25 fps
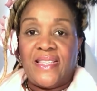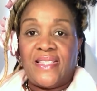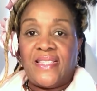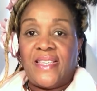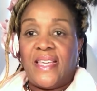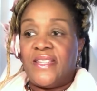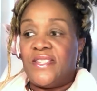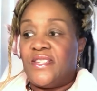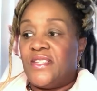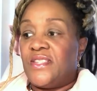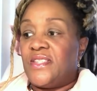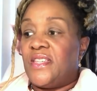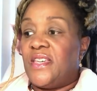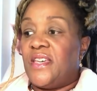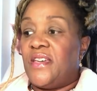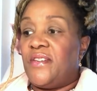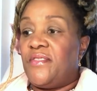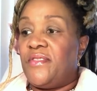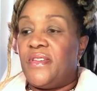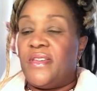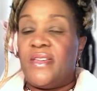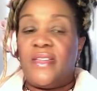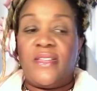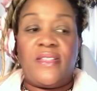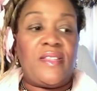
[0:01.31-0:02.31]

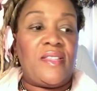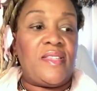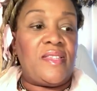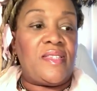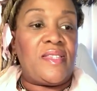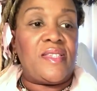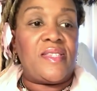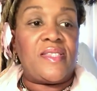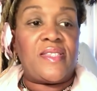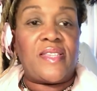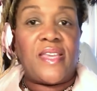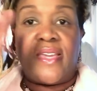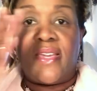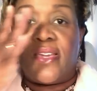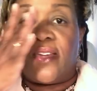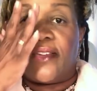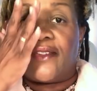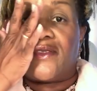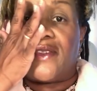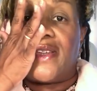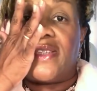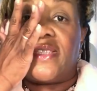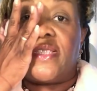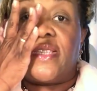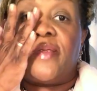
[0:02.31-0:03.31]
Sagittarian. This is
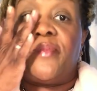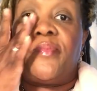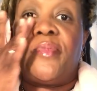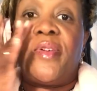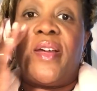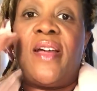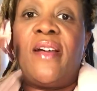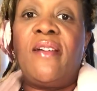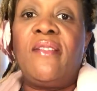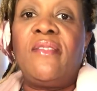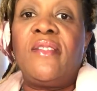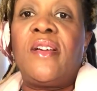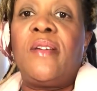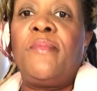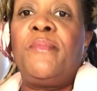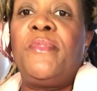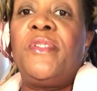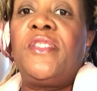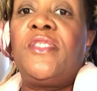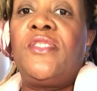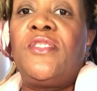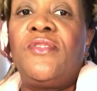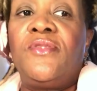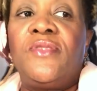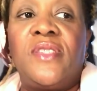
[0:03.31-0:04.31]
Psychic Tracey Brown
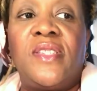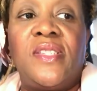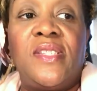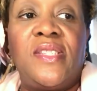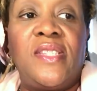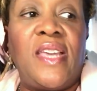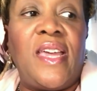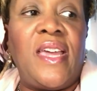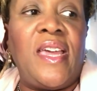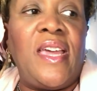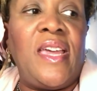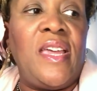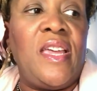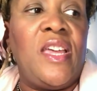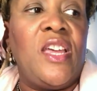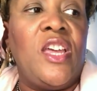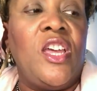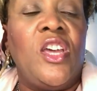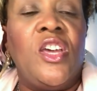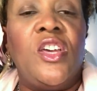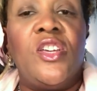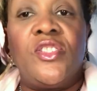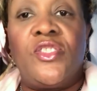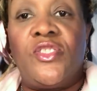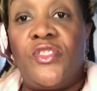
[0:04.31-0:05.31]
coming to you today
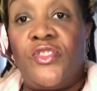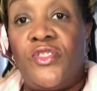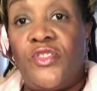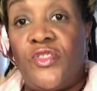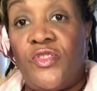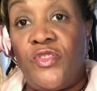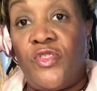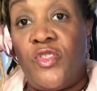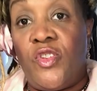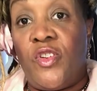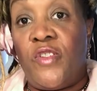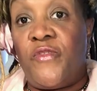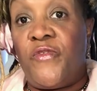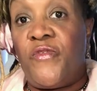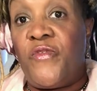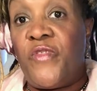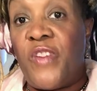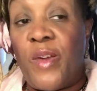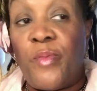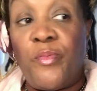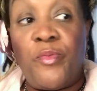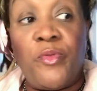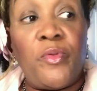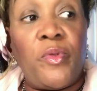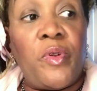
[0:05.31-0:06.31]
to do your
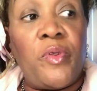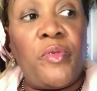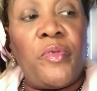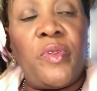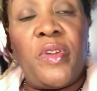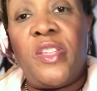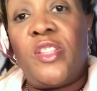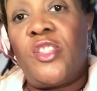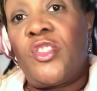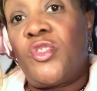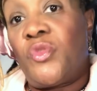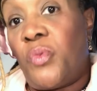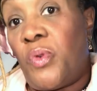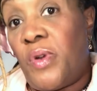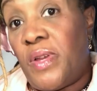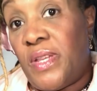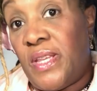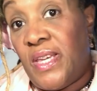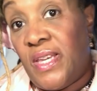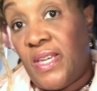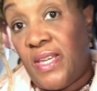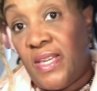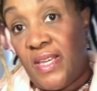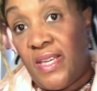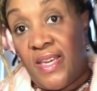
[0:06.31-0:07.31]
February
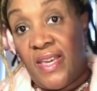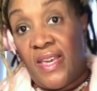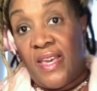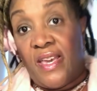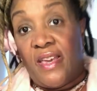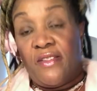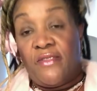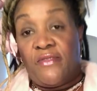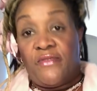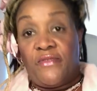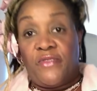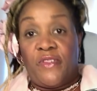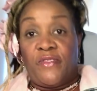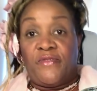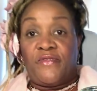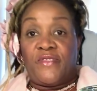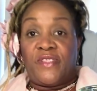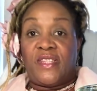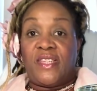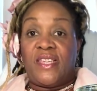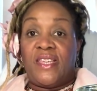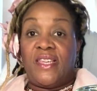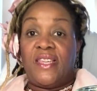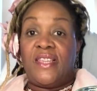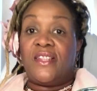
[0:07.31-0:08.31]

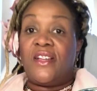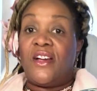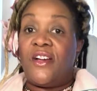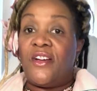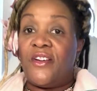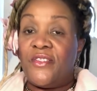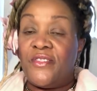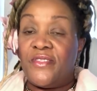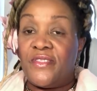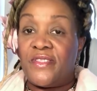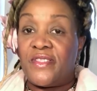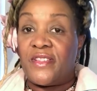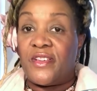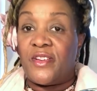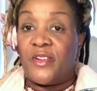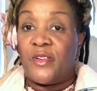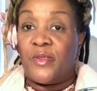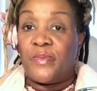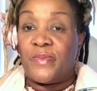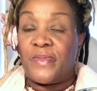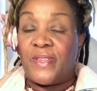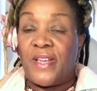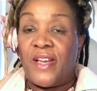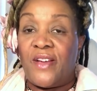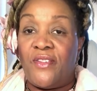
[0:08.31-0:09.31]
2015
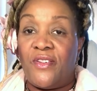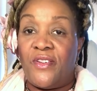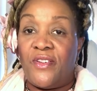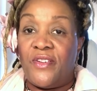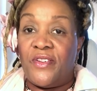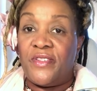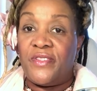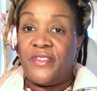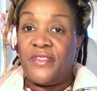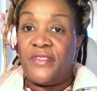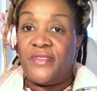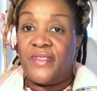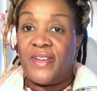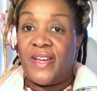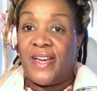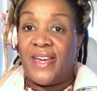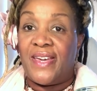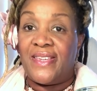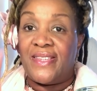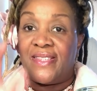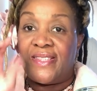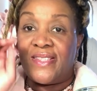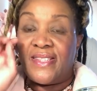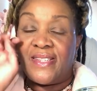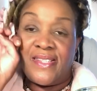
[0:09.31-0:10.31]
horoscopes. How are you
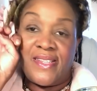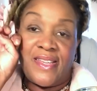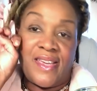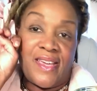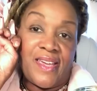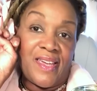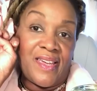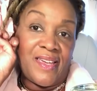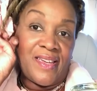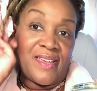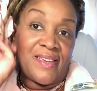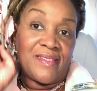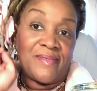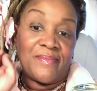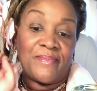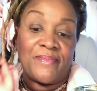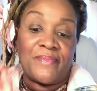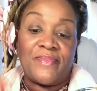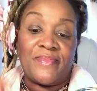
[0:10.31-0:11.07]
guys today?